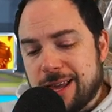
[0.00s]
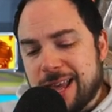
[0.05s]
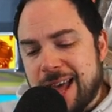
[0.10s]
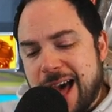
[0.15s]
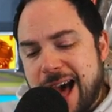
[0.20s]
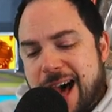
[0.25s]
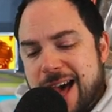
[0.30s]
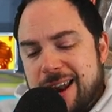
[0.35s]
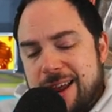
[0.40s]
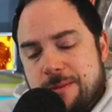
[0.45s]

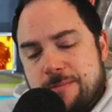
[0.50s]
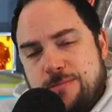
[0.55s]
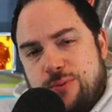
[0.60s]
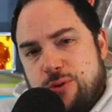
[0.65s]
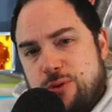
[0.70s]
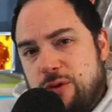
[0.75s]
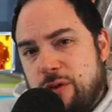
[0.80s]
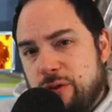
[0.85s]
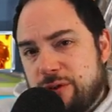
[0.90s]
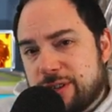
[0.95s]
yeah, it
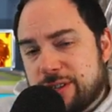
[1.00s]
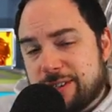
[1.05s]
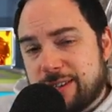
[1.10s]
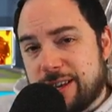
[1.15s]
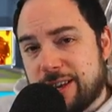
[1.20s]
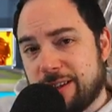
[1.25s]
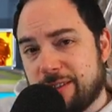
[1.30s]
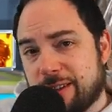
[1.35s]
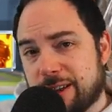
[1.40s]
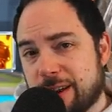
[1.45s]
improves his
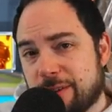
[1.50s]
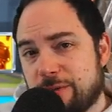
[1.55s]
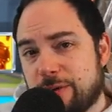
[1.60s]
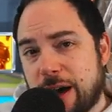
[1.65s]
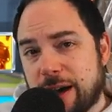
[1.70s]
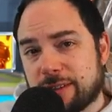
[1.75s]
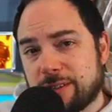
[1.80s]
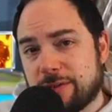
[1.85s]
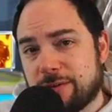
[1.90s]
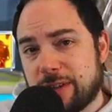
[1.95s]
healing
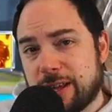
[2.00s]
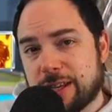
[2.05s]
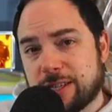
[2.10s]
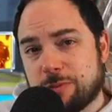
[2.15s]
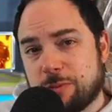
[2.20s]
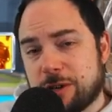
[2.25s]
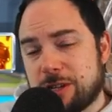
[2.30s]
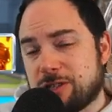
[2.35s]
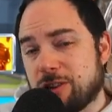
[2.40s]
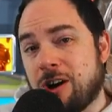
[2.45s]

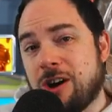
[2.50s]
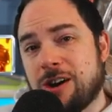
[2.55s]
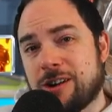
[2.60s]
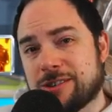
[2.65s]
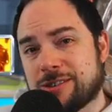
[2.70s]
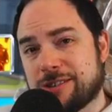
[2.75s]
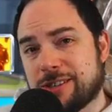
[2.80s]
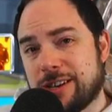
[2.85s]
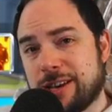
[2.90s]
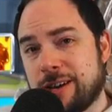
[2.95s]
effectiveness, but it's
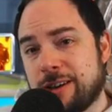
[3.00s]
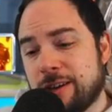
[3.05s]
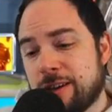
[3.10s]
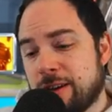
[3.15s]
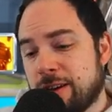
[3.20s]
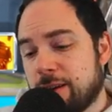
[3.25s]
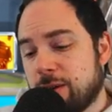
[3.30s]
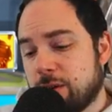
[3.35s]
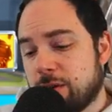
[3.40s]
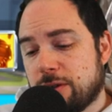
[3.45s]
honestly
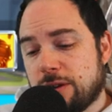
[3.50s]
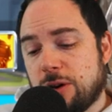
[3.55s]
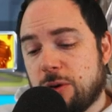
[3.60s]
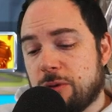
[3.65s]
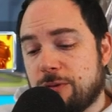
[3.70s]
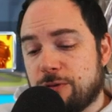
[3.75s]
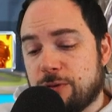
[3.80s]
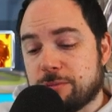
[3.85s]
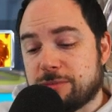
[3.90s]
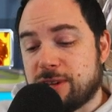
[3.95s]

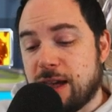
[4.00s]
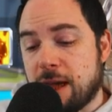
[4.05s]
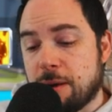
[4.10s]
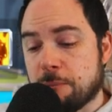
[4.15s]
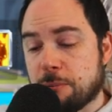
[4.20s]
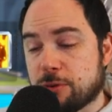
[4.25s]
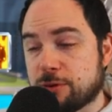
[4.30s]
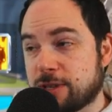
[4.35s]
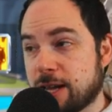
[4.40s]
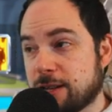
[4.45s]
going from
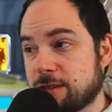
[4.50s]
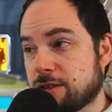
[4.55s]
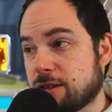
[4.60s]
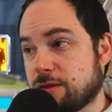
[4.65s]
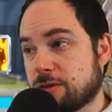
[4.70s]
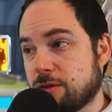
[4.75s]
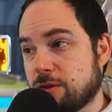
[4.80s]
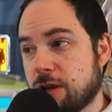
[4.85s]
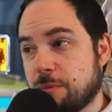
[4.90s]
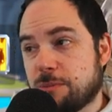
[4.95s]
10%
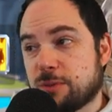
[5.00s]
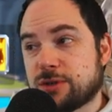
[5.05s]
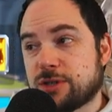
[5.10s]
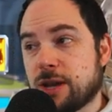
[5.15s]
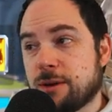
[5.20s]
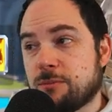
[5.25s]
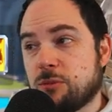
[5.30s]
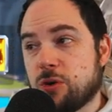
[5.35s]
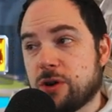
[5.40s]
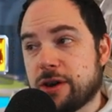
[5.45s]
to
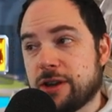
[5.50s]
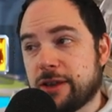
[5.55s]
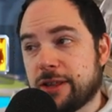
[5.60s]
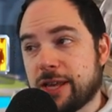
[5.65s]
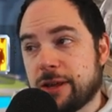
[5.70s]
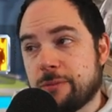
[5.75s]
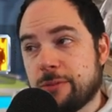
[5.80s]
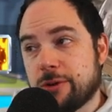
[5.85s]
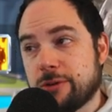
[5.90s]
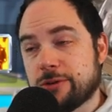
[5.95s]
30% more
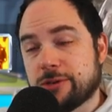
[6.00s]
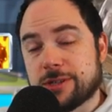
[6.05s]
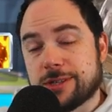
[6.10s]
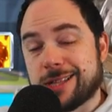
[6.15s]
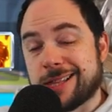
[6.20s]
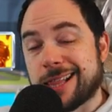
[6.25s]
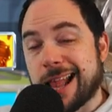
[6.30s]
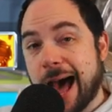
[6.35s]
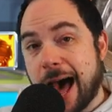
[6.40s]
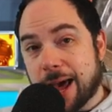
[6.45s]
healing boost.
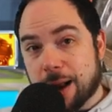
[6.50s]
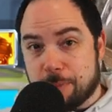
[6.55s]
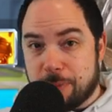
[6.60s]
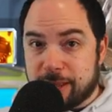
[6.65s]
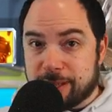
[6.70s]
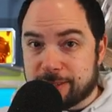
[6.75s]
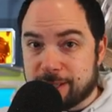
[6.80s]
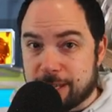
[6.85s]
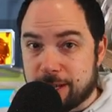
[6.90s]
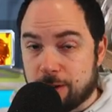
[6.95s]
Not a
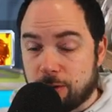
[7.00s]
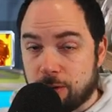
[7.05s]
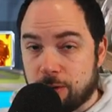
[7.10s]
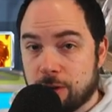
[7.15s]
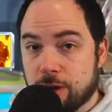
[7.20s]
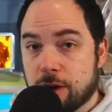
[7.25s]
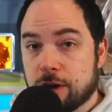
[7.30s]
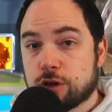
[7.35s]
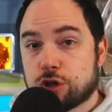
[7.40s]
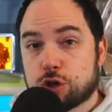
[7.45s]
big
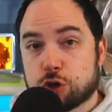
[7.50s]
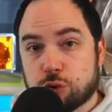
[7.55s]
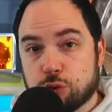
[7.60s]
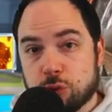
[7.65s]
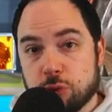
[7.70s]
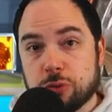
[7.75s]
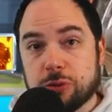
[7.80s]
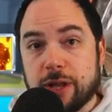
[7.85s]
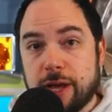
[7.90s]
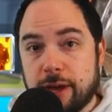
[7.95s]
deal.
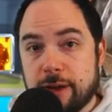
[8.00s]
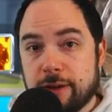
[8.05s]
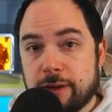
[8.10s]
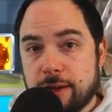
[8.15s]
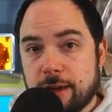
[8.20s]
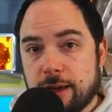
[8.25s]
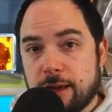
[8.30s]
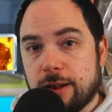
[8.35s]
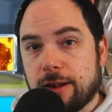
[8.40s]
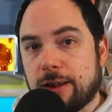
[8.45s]
Truly,
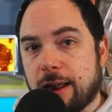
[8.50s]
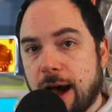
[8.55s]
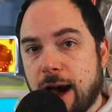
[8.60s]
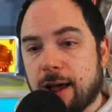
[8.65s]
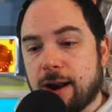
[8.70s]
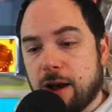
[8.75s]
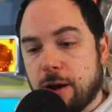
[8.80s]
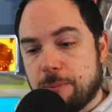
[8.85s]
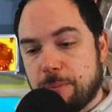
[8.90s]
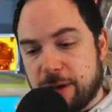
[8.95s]

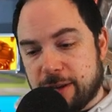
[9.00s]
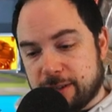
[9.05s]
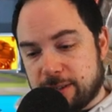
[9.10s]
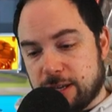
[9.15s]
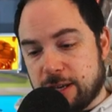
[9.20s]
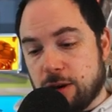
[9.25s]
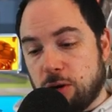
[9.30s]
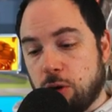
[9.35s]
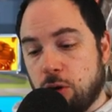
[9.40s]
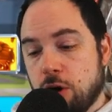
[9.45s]
not a big
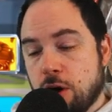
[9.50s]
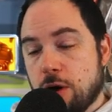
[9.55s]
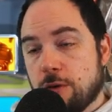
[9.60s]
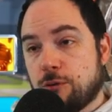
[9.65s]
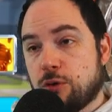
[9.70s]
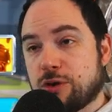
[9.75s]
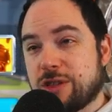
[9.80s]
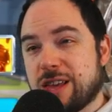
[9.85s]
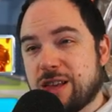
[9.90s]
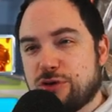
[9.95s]
deal
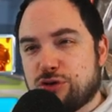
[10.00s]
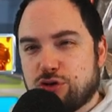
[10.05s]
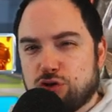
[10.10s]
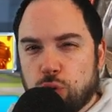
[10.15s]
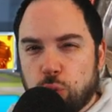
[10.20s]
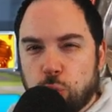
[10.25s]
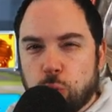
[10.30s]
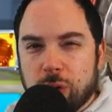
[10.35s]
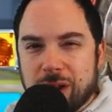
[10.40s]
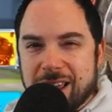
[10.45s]
for the
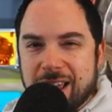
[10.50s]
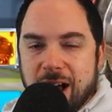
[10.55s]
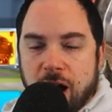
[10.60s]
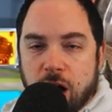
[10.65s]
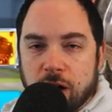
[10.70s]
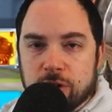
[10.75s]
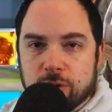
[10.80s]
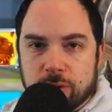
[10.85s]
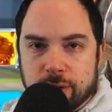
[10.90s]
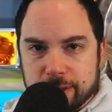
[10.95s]

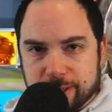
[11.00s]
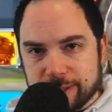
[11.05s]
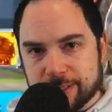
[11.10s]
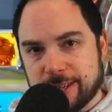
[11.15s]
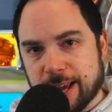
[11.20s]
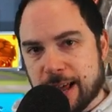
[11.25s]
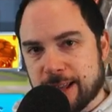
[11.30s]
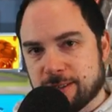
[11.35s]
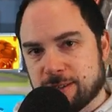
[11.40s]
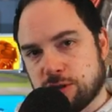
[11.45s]

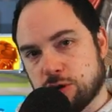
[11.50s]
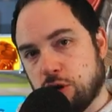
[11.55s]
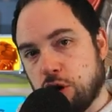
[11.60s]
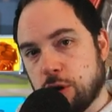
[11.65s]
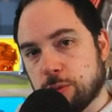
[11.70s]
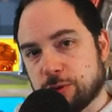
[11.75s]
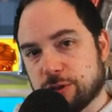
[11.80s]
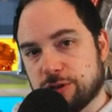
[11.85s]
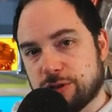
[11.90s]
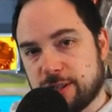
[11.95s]
310
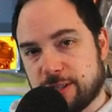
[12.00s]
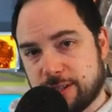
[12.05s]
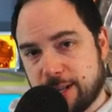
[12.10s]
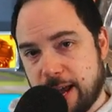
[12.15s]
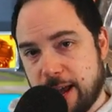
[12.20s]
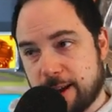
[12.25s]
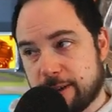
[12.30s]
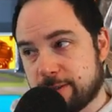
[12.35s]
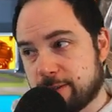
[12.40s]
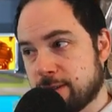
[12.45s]
sculptures it
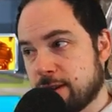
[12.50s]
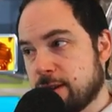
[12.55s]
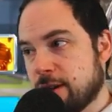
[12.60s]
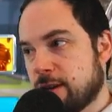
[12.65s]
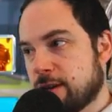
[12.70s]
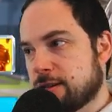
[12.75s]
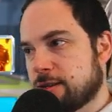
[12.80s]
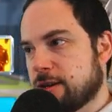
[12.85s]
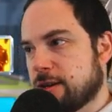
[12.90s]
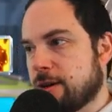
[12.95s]
takes
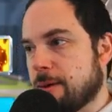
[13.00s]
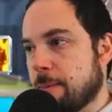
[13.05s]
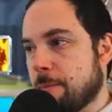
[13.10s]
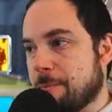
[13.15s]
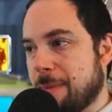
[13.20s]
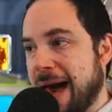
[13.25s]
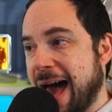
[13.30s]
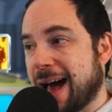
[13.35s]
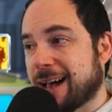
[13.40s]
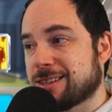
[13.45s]
to
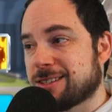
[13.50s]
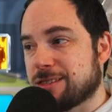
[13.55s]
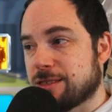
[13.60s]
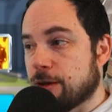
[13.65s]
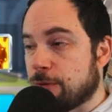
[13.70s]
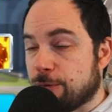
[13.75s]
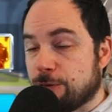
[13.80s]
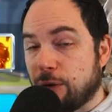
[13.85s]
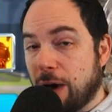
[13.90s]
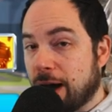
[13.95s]
max
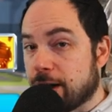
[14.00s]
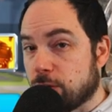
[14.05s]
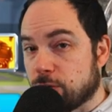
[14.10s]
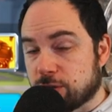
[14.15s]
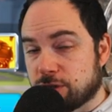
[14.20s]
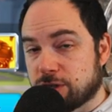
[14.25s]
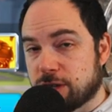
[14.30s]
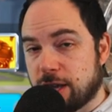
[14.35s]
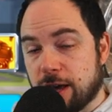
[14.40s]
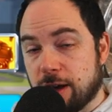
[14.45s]
the
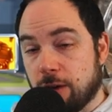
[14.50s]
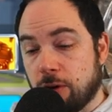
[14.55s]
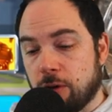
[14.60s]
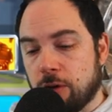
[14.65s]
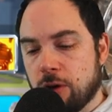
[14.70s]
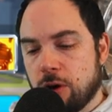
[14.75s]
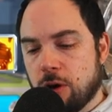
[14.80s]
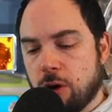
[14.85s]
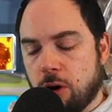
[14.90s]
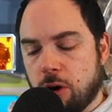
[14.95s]
final
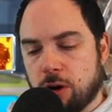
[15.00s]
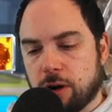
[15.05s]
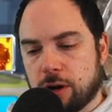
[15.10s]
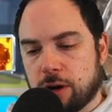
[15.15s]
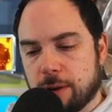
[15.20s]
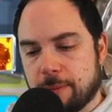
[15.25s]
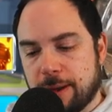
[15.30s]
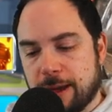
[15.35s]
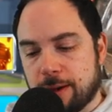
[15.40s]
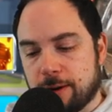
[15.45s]
skill on a
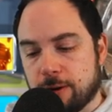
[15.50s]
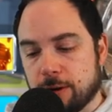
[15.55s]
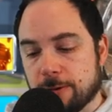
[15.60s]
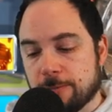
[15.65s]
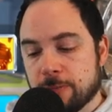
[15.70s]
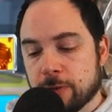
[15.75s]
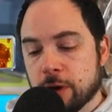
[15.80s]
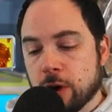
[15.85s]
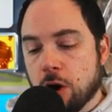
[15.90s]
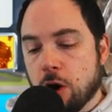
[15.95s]
commander.